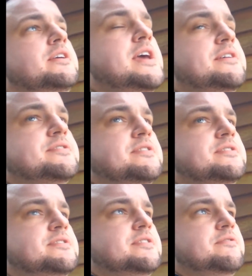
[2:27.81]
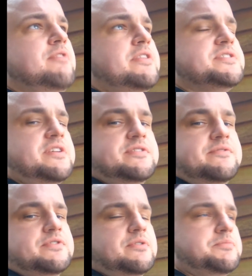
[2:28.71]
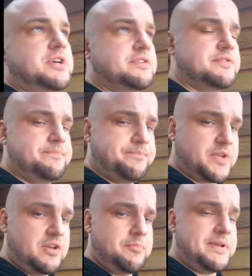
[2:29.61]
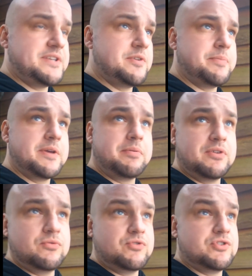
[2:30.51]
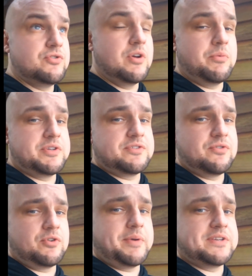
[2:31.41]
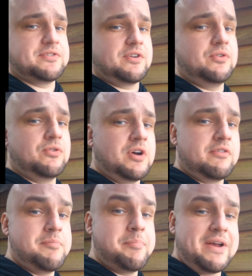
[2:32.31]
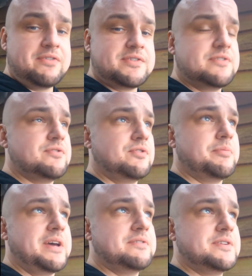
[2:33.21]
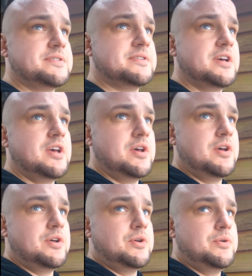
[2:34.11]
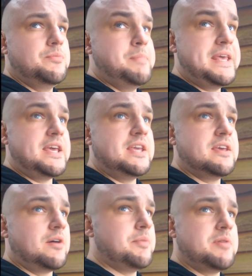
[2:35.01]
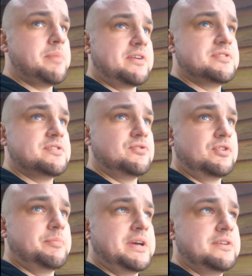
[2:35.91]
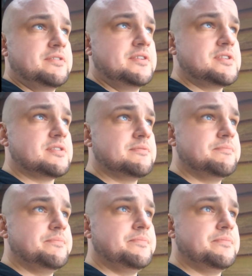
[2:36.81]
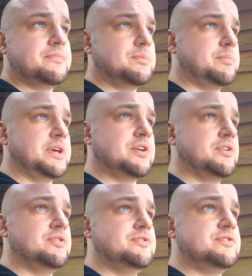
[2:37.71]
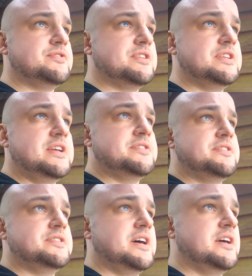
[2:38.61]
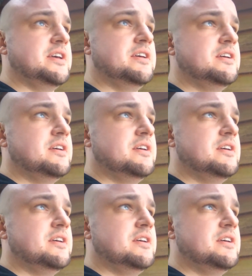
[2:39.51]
Yes, it's a rather sensitive subject. I know plenty of people who do not want to talk about it or are embarrassed to talk about it. Me, I'm not embarrassed to talk about it, because at the end of the day,